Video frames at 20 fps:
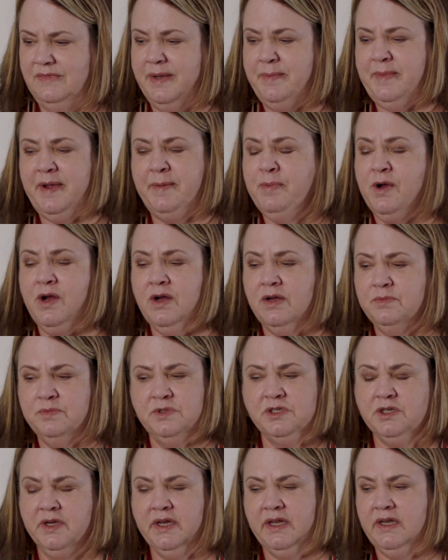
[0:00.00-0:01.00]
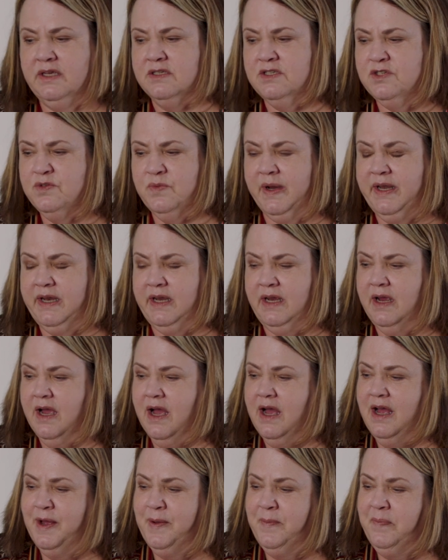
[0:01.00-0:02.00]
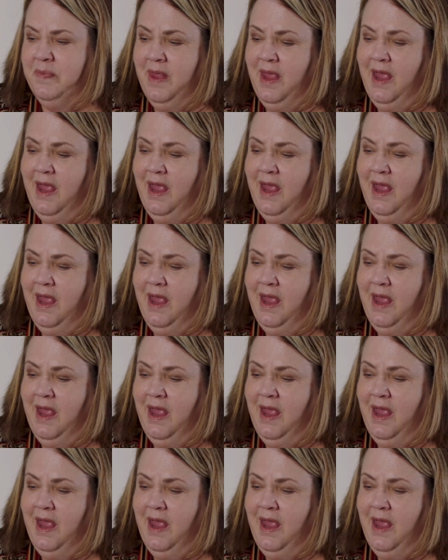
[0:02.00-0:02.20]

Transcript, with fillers: my palms are getting sweaty. Um,